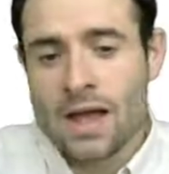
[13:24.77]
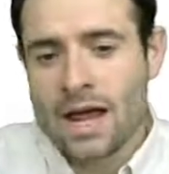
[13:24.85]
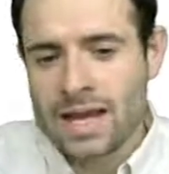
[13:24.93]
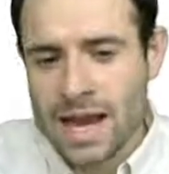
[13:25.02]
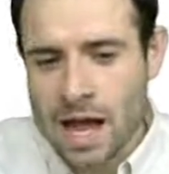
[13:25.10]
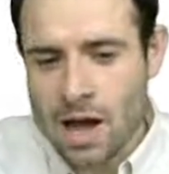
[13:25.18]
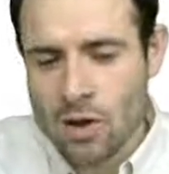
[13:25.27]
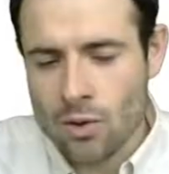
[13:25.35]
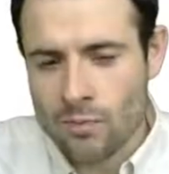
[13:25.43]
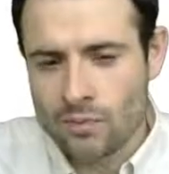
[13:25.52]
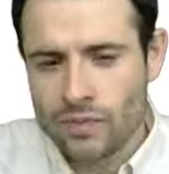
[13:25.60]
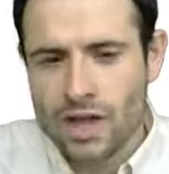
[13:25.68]
Now
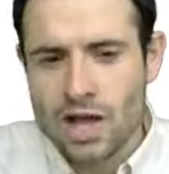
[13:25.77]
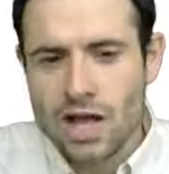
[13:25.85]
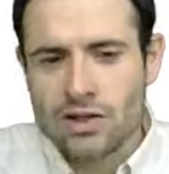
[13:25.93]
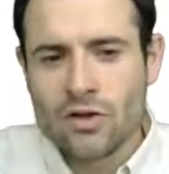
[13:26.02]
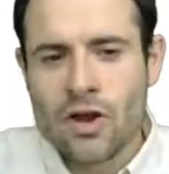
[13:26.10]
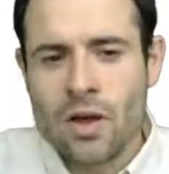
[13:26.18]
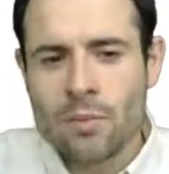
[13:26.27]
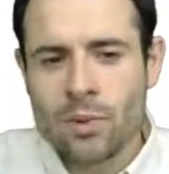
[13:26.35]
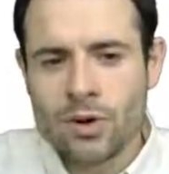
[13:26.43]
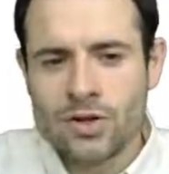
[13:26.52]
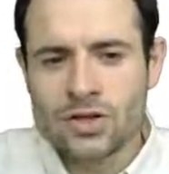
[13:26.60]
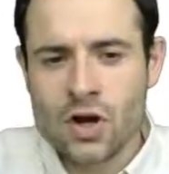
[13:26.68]
the
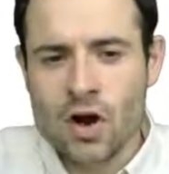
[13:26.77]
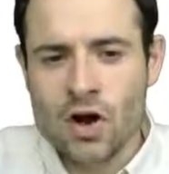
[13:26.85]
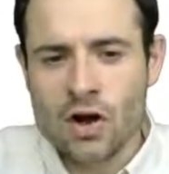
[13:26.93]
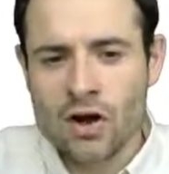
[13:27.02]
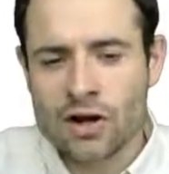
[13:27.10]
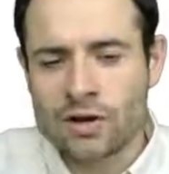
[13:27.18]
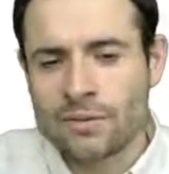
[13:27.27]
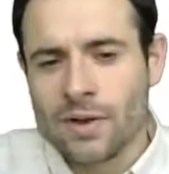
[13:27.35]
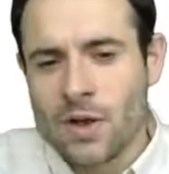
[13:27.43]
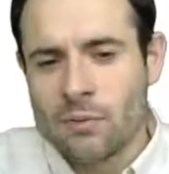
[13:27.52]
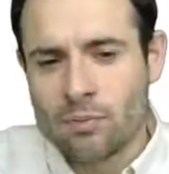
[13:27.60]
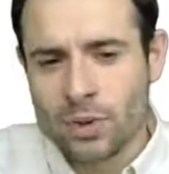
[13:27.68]
numbers are
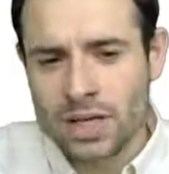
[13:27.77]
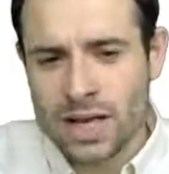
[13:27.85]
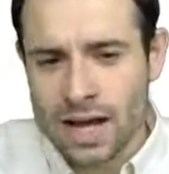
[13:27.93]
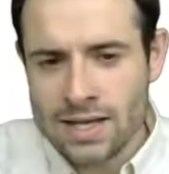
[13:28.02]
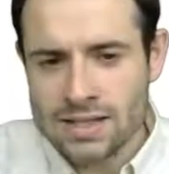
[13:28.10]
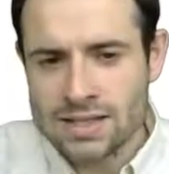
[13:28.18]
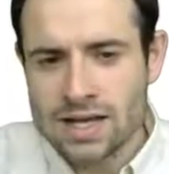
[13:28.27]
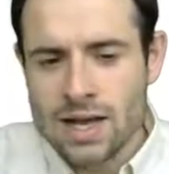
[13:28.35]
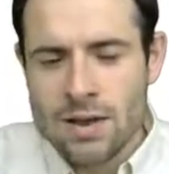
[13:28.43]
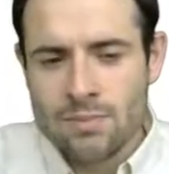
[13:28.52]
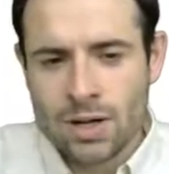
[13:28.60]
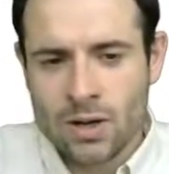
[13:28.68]
pretty nice
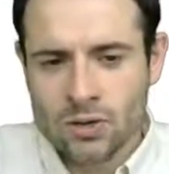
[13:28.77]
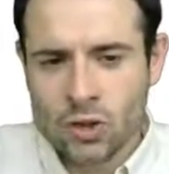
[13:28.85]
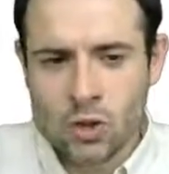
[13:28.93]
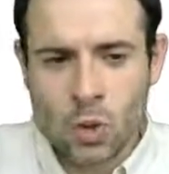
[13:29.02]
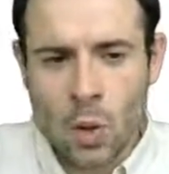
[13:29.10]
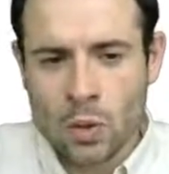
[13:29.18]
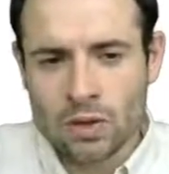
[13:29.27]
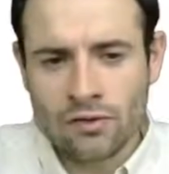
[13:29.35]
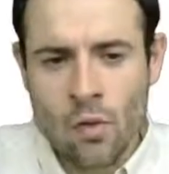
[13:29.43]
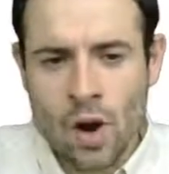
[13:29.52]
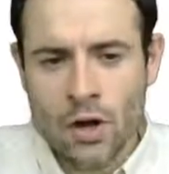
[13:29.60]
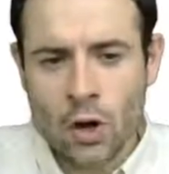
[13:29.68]
because the square root of
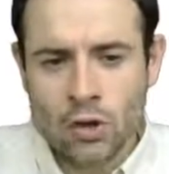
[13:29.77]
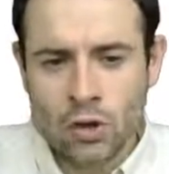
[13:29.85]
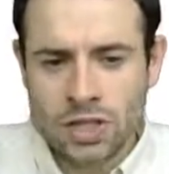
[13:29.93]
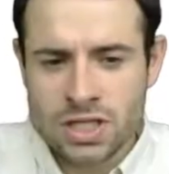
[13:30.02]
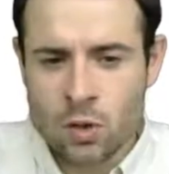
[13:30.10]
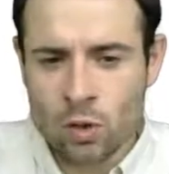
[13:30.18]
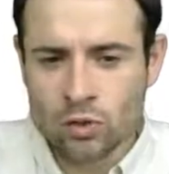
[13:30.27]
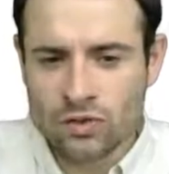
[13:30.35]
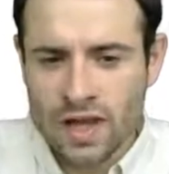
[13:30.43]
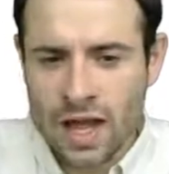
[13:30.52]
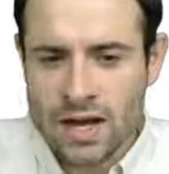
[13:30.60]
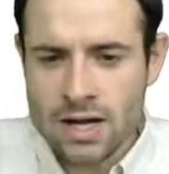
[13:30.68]
100 is equal to
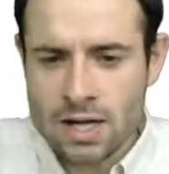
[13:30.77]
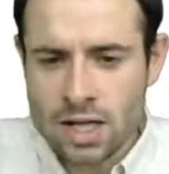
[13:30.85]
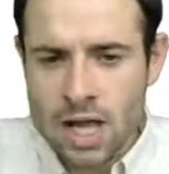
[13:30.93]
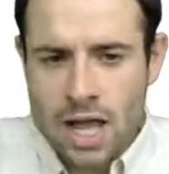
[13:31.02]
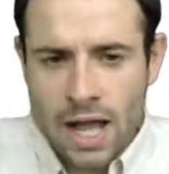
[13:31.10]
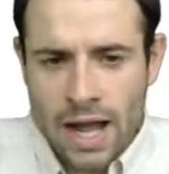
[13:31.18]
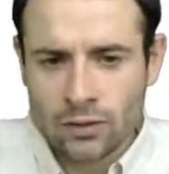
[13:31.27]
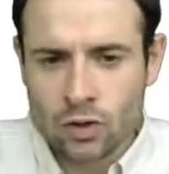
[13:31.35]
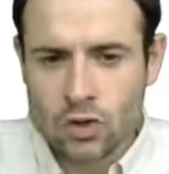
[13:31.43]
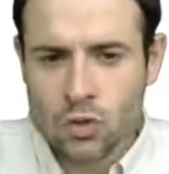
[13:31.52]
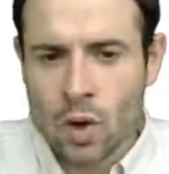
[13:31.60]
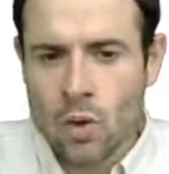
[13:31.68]
10 and the
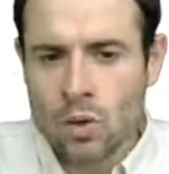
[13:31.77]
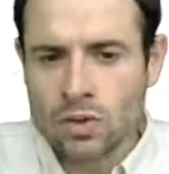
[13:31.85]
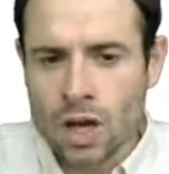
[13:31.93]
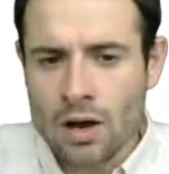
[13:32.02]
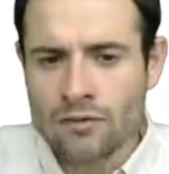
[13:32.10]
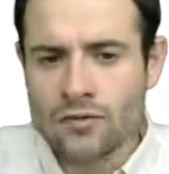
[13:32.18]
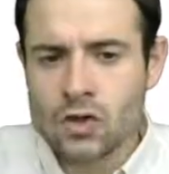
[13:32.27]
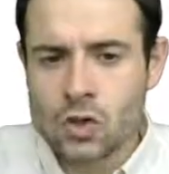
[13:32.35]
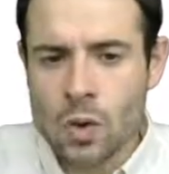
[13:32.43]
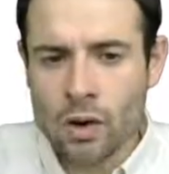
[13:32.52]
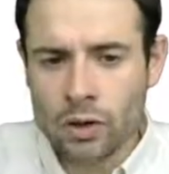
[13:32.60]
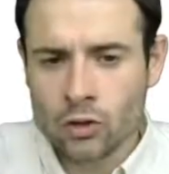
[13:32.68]
square root of
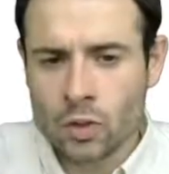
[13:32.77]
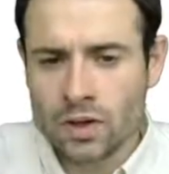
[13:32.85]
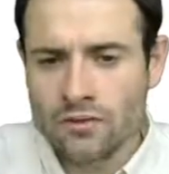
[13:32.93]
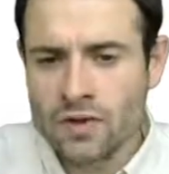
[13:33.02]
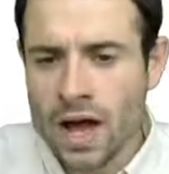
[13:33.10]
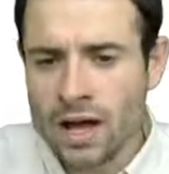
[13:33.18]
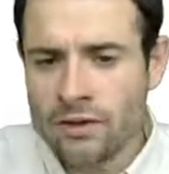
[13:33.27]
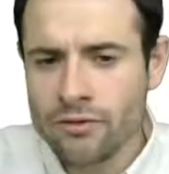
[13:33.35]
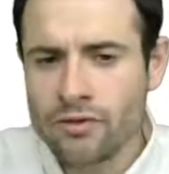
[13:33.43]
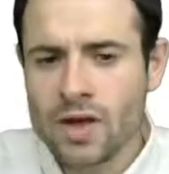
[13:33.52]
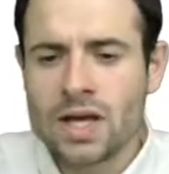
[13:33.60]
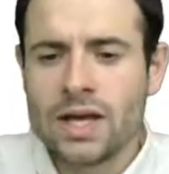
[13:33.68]
225
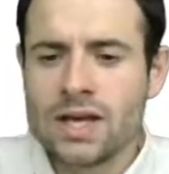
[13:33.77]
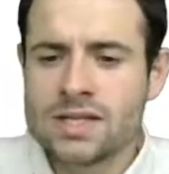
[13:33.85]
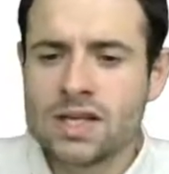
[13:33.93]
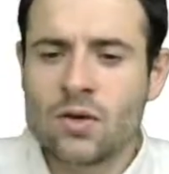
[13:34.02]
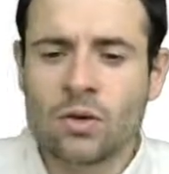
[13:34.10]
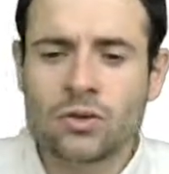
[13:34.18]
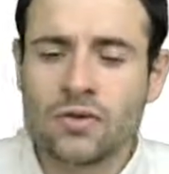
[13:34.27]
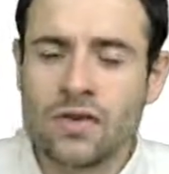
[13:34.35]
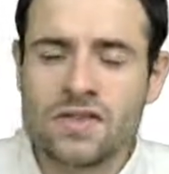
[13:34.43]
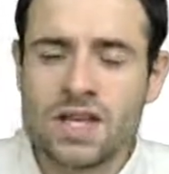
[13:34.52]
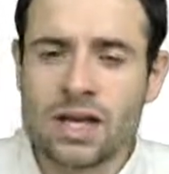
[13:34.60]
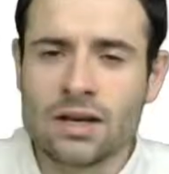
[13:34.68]
is equal to
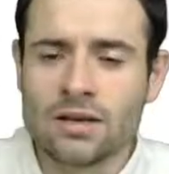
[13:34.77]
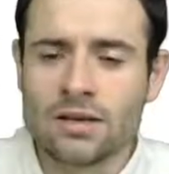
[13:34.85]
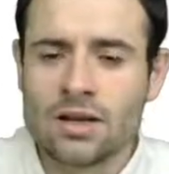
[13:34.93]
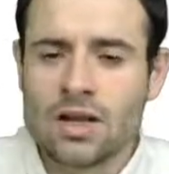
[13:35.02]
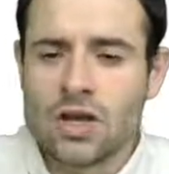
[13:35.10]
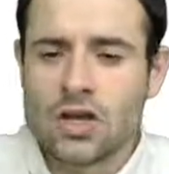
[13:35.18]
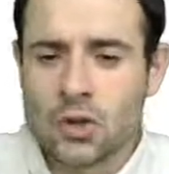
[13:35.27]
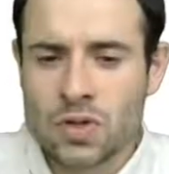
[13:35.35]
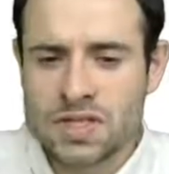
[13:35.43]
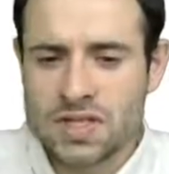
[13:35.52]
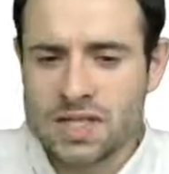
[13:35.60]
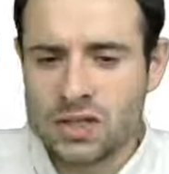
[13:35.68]
15. So
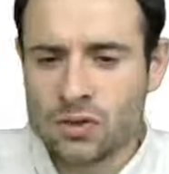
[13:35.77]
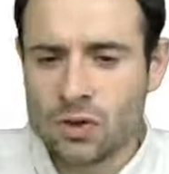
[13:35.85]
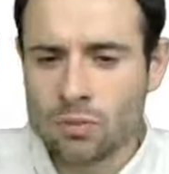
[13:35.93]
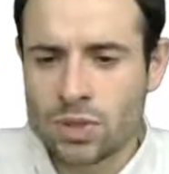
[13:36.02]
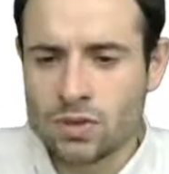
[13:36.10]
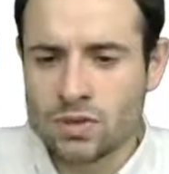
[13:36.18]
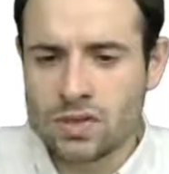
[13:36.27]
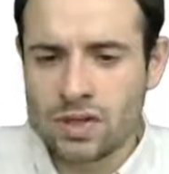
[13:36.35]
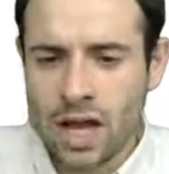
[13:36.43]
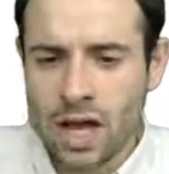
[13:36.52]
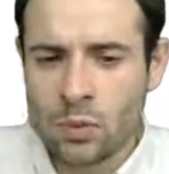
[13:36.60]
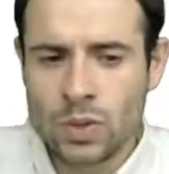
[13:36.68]
it's easy to compute
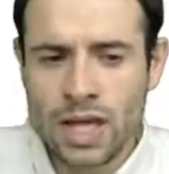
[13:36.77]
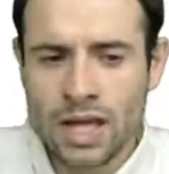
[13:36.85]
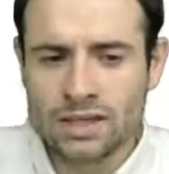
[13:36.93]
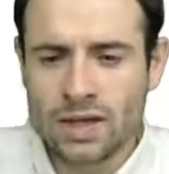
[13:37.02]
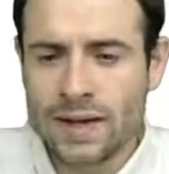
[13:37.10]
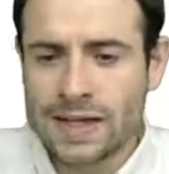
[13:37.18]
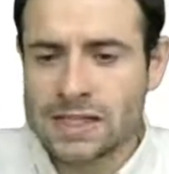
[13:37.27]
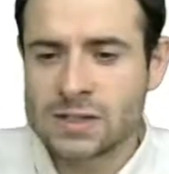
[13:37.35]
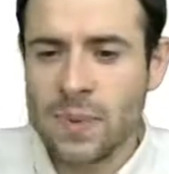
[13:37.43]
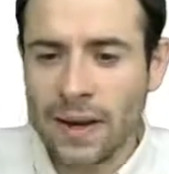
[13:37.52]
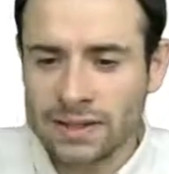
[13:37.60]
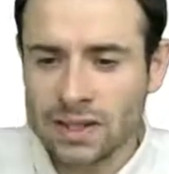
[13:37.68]
and we get an
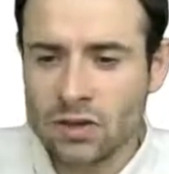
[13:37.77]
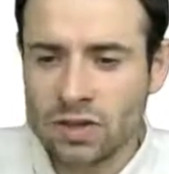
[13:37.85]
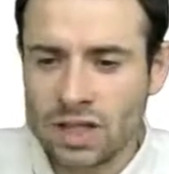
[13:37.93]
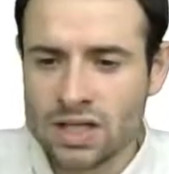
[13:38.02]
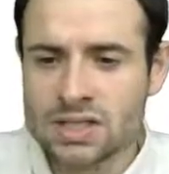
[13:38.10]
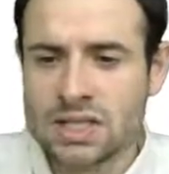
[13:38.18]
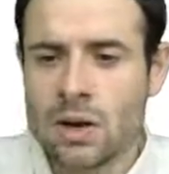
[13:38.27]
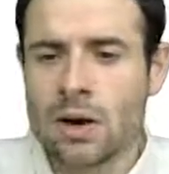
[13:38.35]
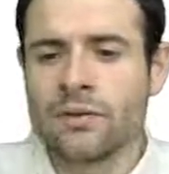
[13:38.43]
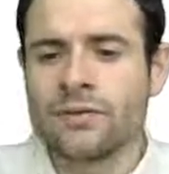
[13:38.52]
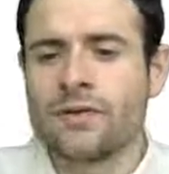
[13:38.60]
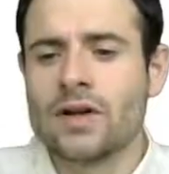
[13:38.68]
expected utility
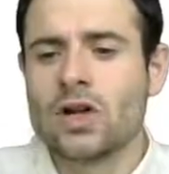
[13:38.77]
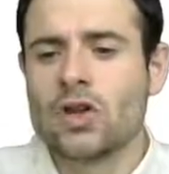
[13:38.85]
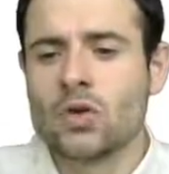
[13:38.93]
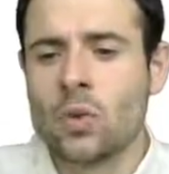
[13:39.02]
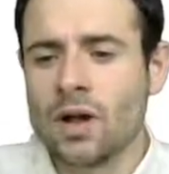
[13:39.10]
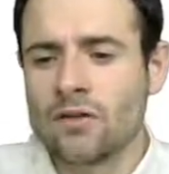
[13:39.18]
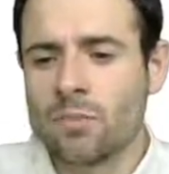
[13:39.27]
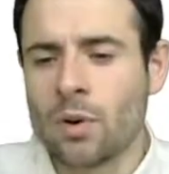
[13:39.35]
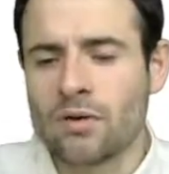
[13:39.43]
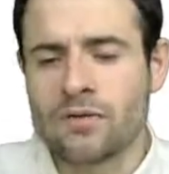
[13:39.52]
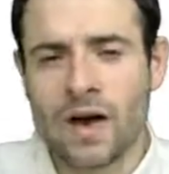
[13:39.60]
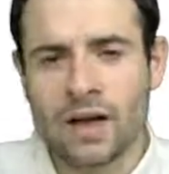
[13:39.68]
of
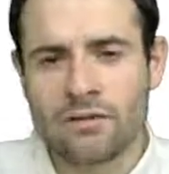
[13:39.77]
12.5.